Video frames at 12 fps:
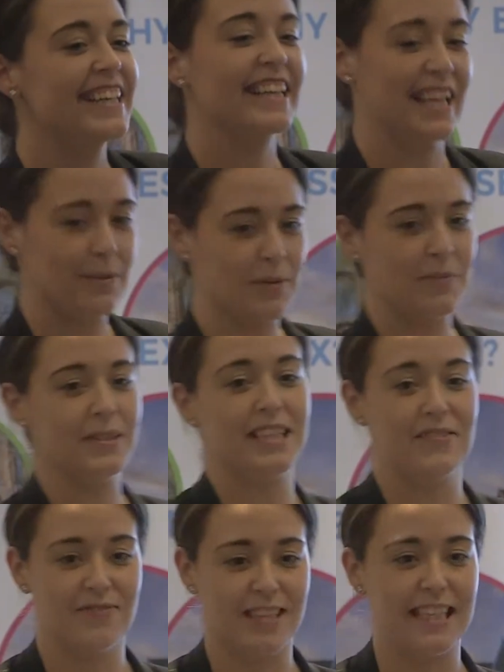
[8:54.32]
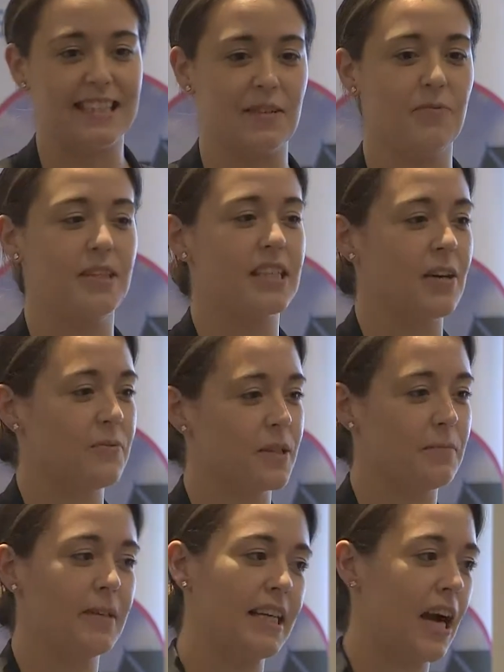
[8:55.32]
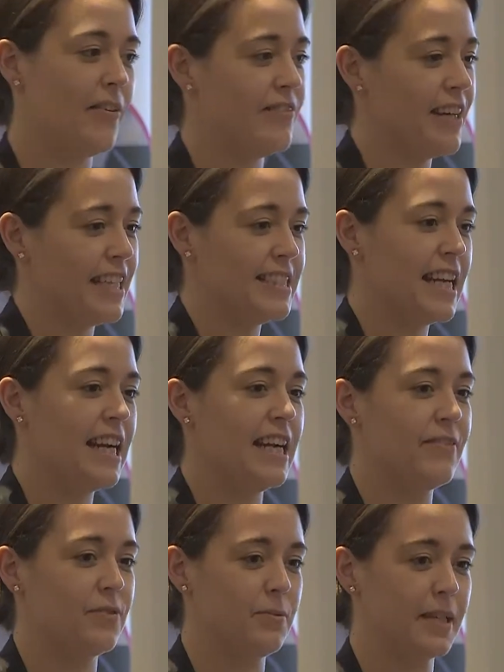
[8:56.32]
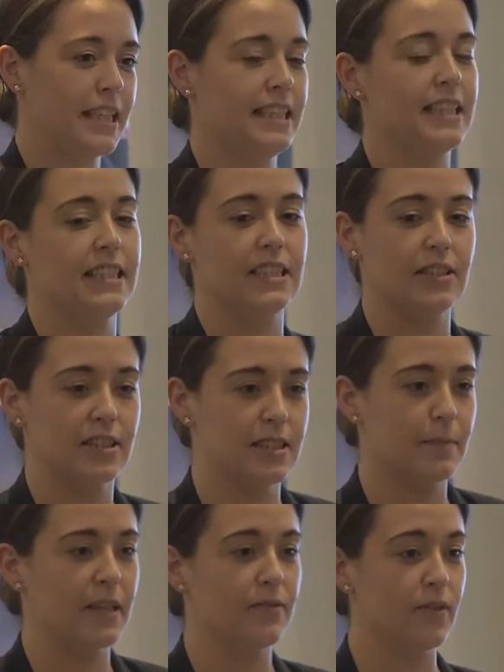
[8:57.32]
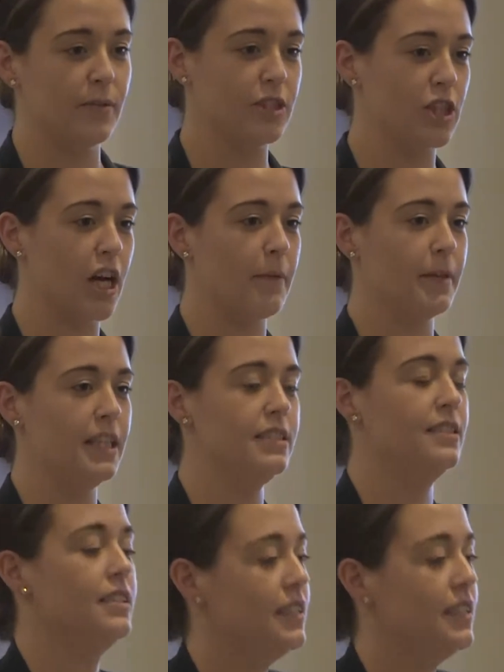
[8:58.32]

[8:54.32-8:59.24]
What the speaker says: keep it within reason. We don't want to be going around telling everyone that you can speak fluent German